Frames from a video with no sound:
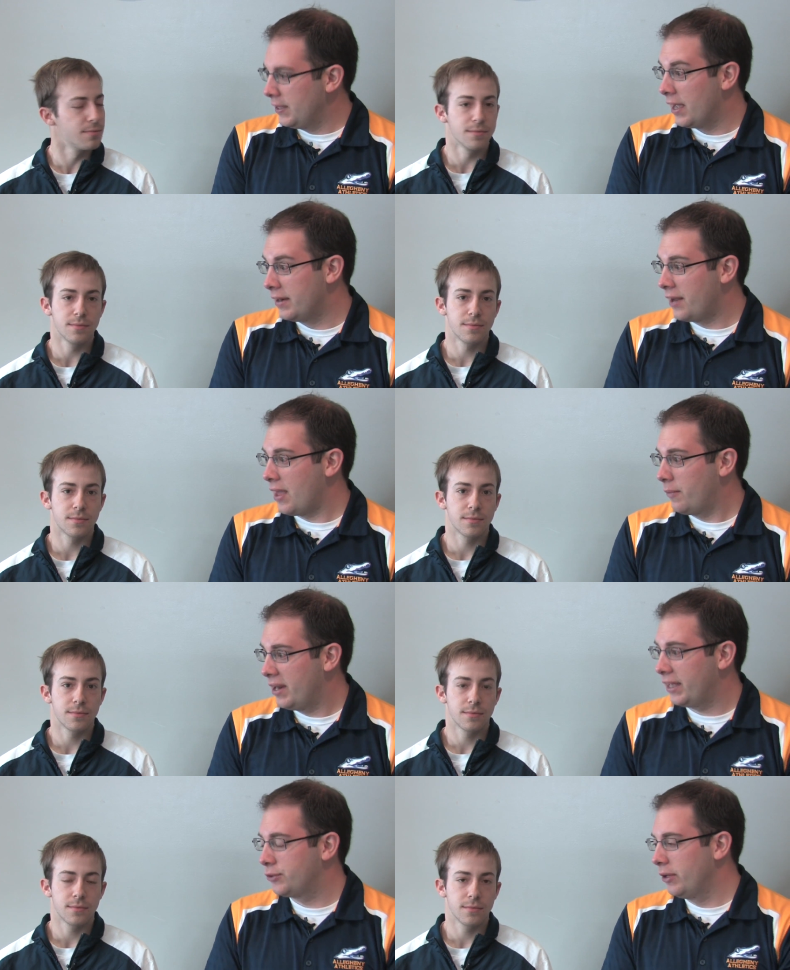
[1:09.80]
Speaker 1: yeah now that
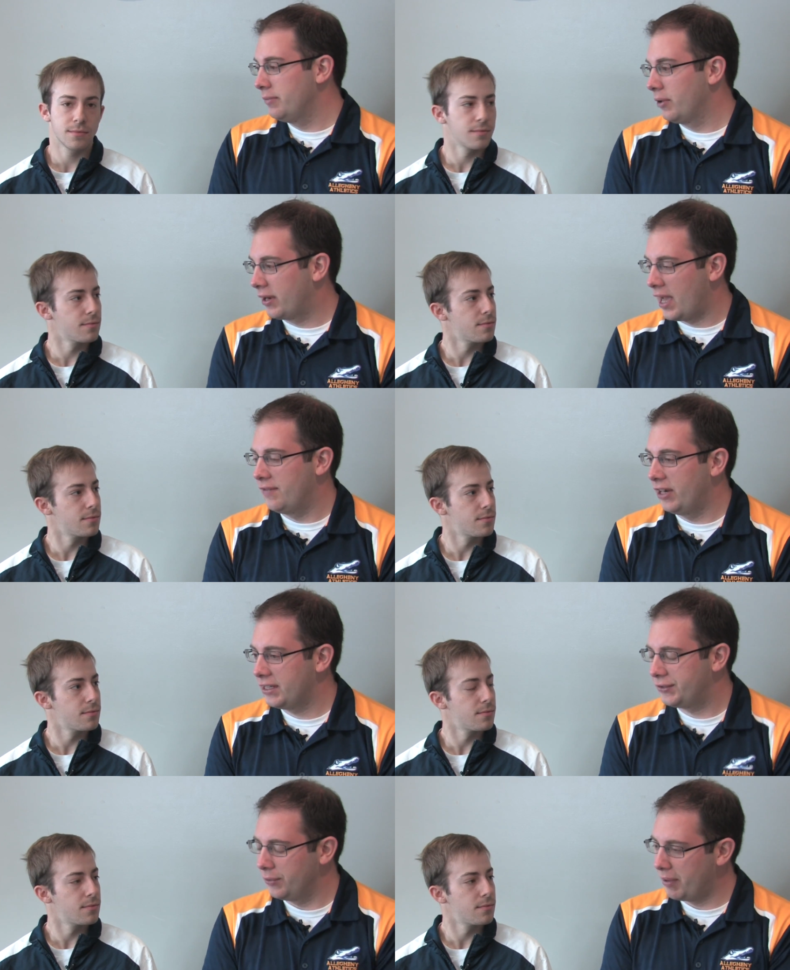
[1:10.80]
win against Wittenberg kind of a
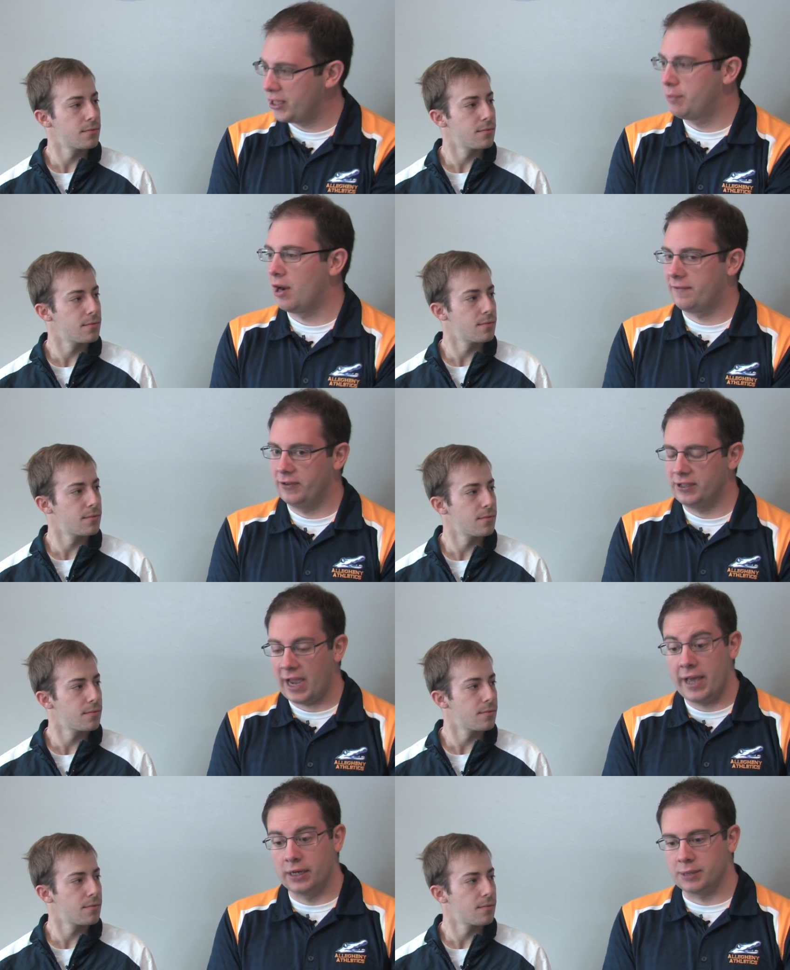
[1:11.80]
nice little benchmark for the
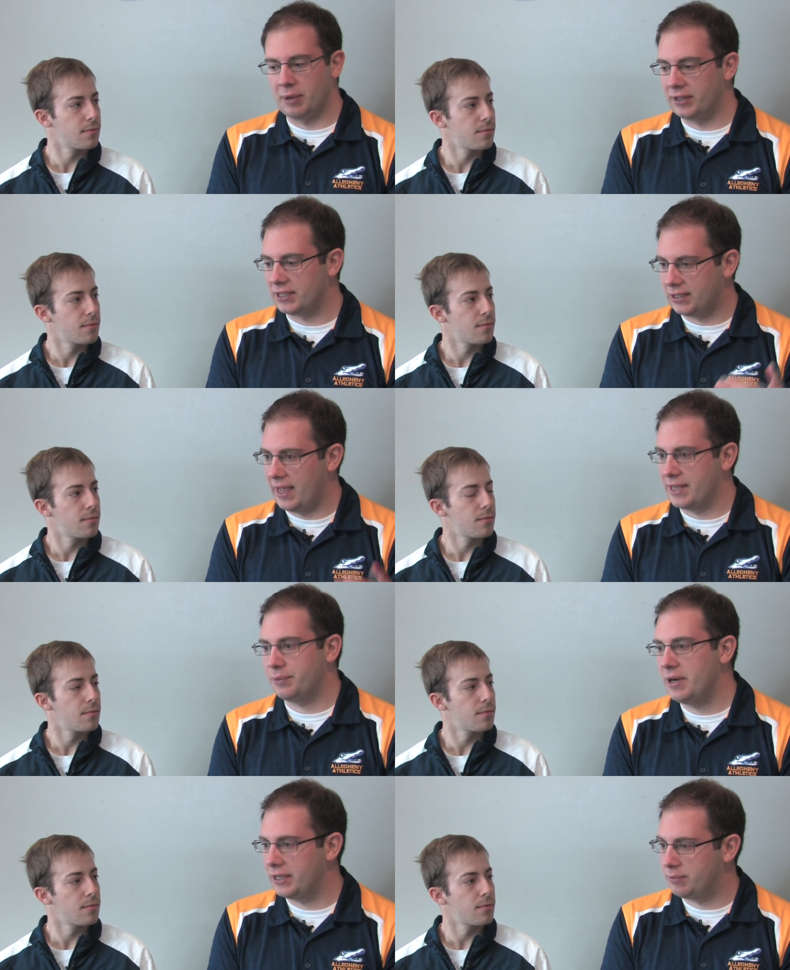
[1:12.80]
Gators but this last
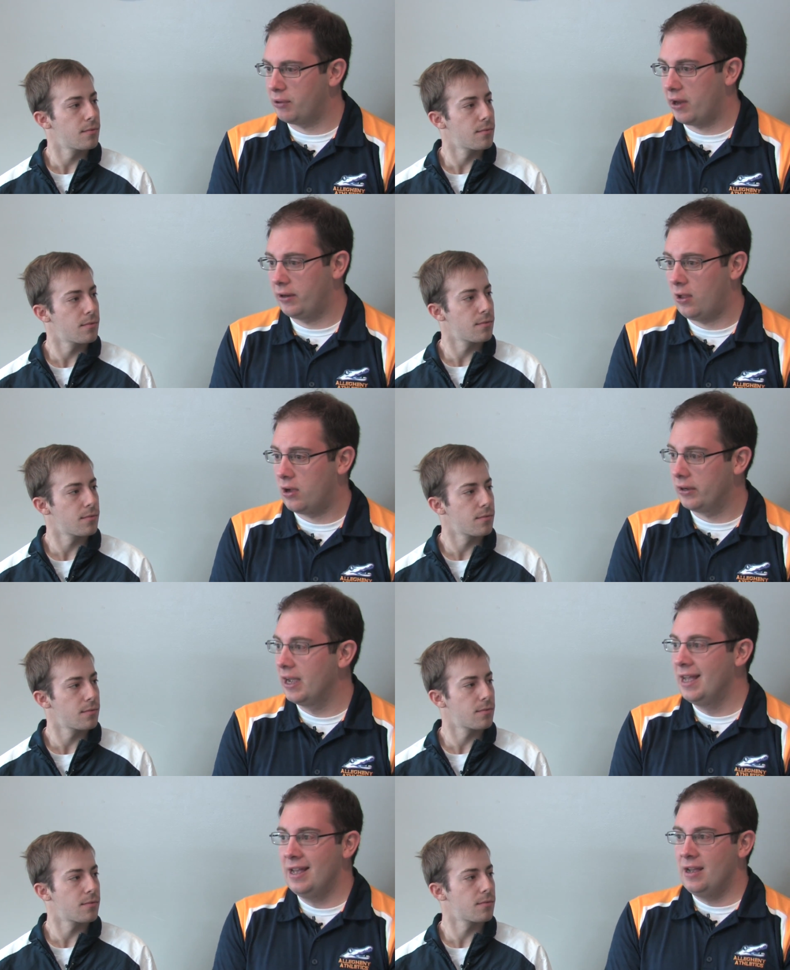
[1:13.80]
week has brought along
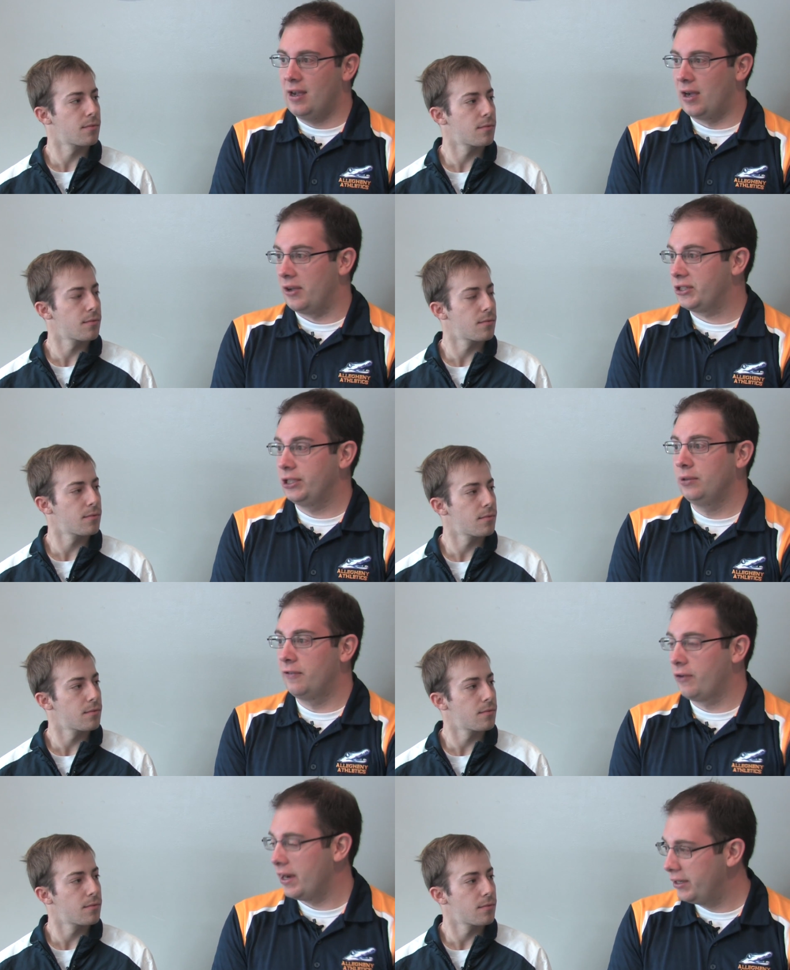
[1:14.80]
uh, a slew
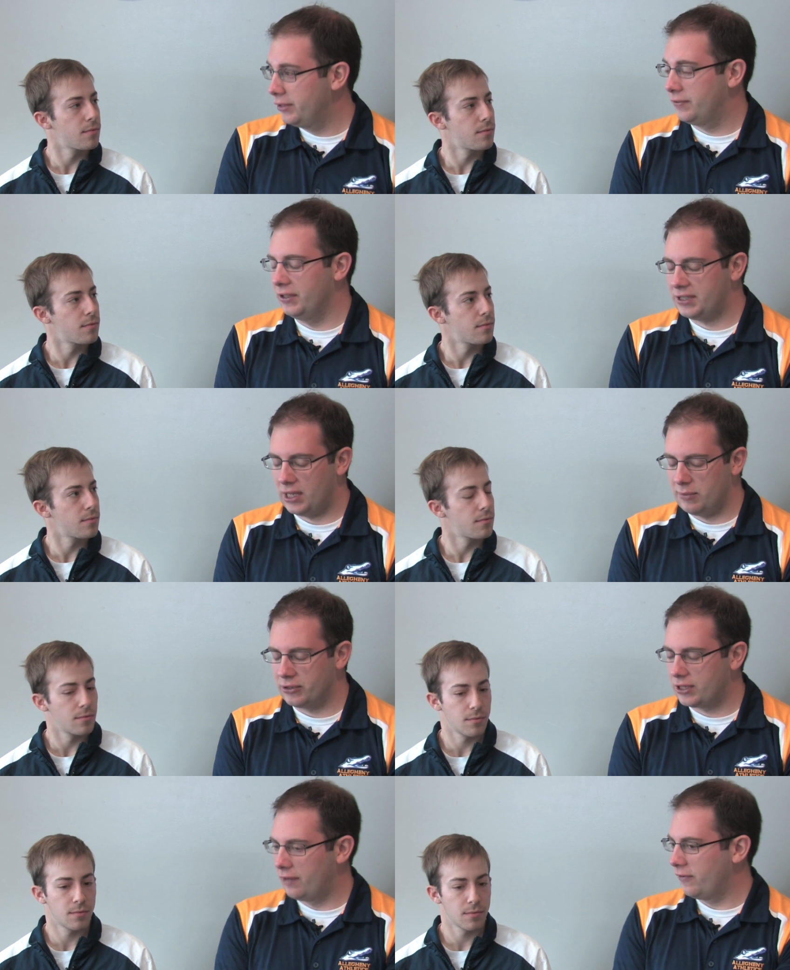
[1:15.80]
of great news for the team
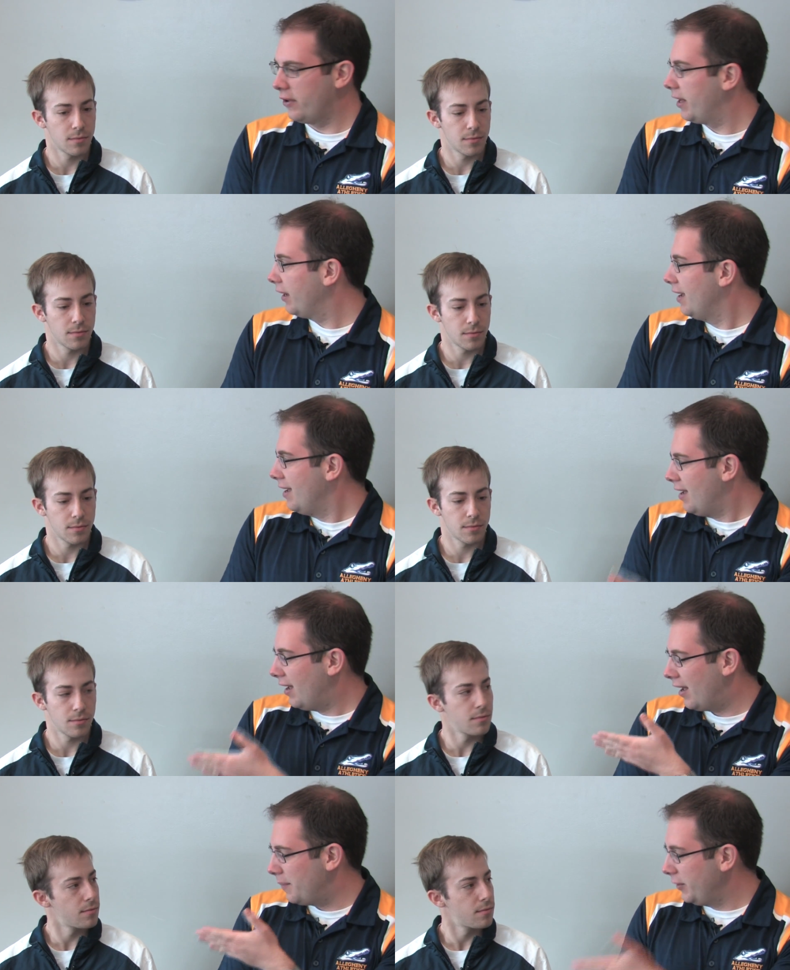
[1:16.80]
yourself earning
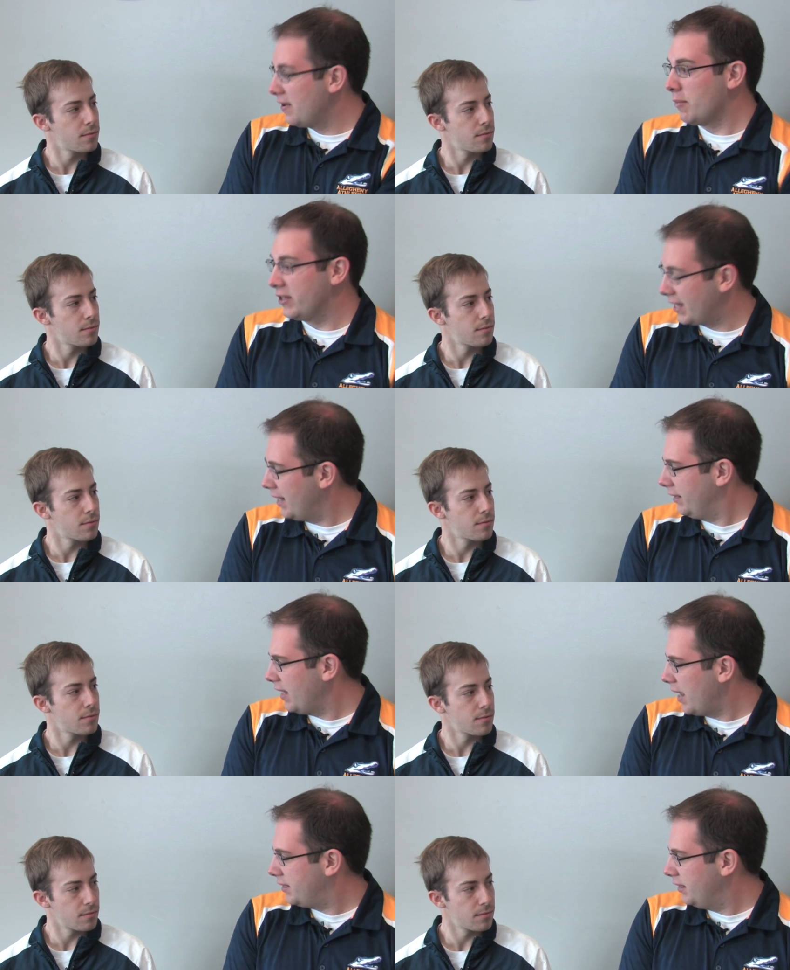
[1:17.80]
uh, I believe number 10 in
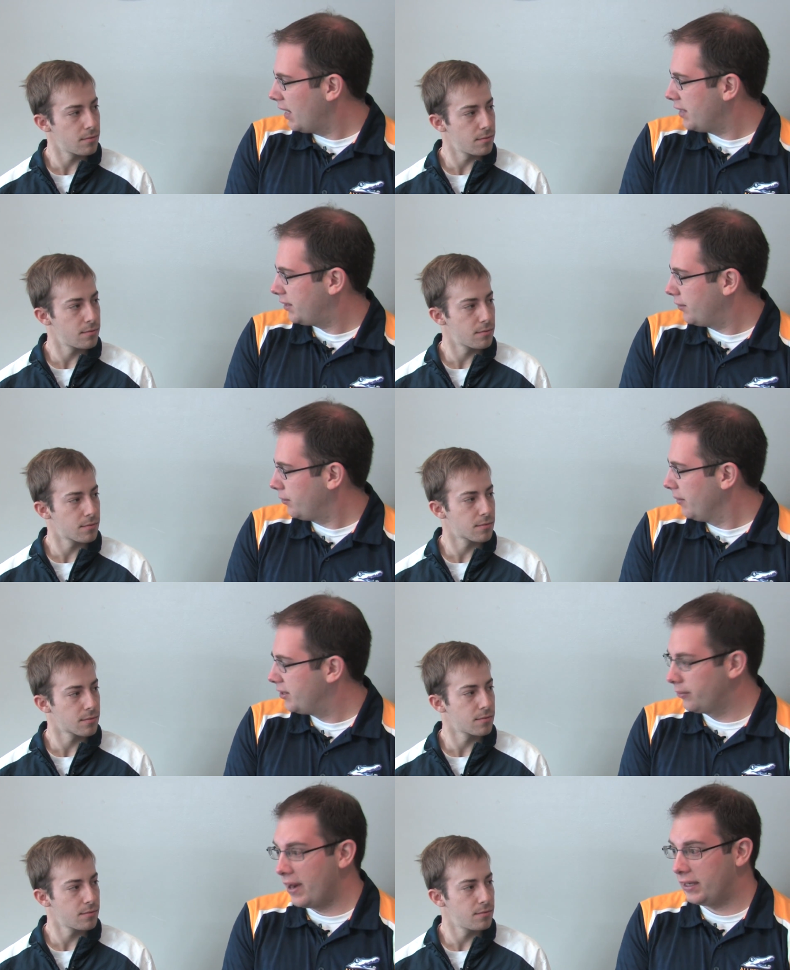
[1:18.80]
the ITA Central
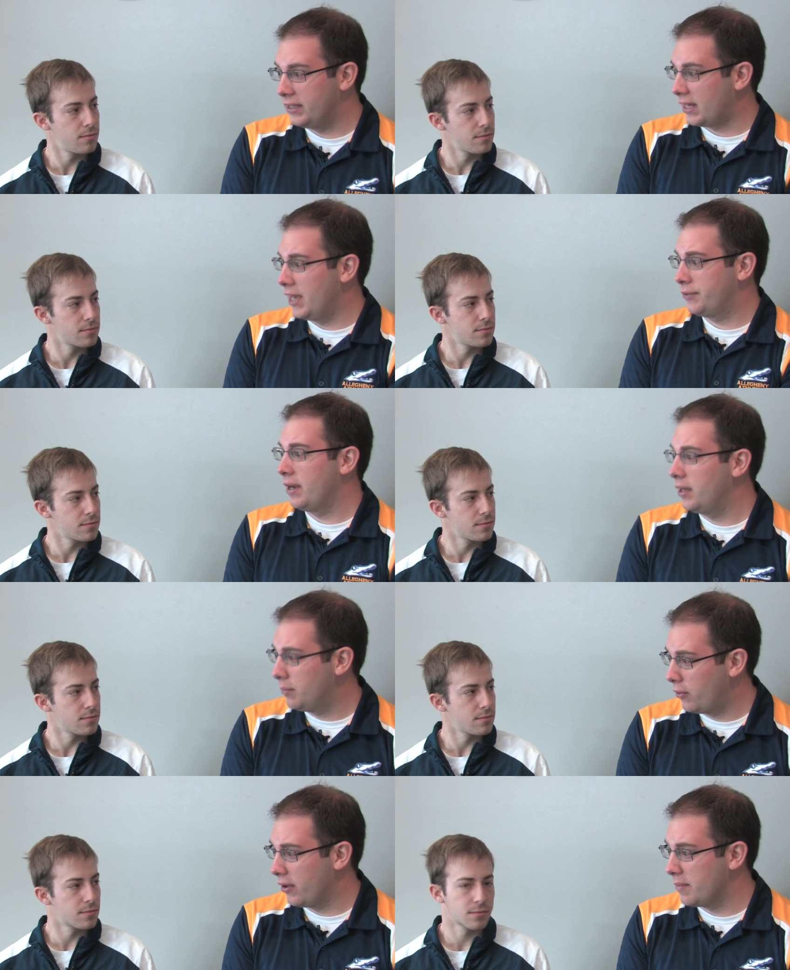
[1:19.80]
Regional Rankings, highest ranking
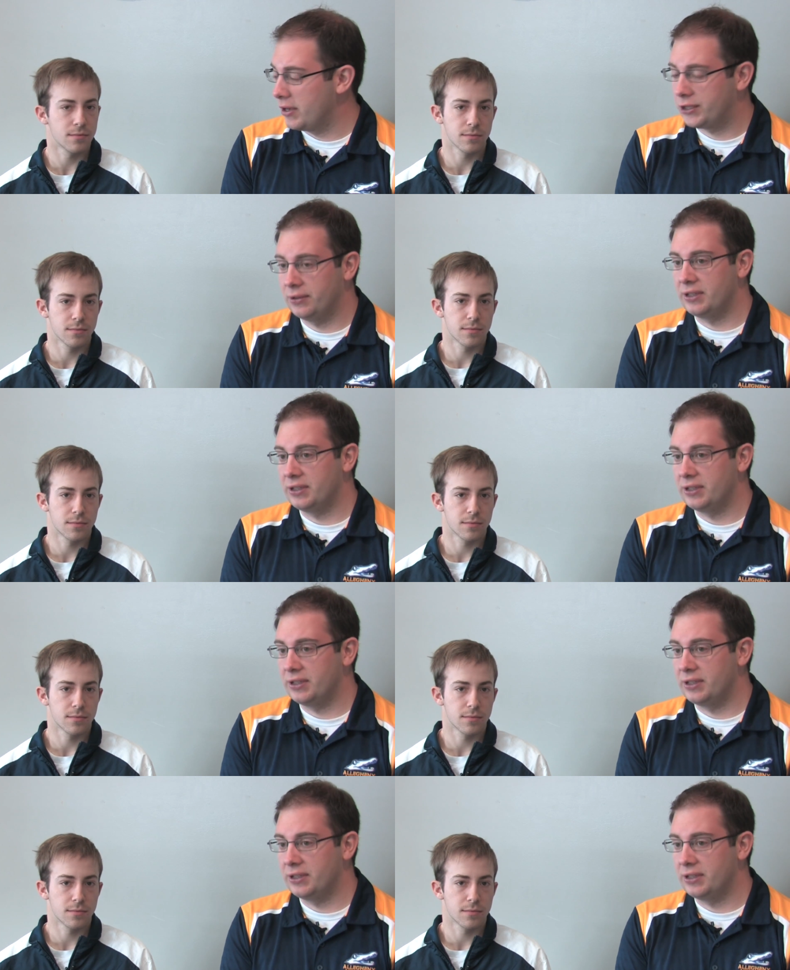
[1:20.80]
in program history.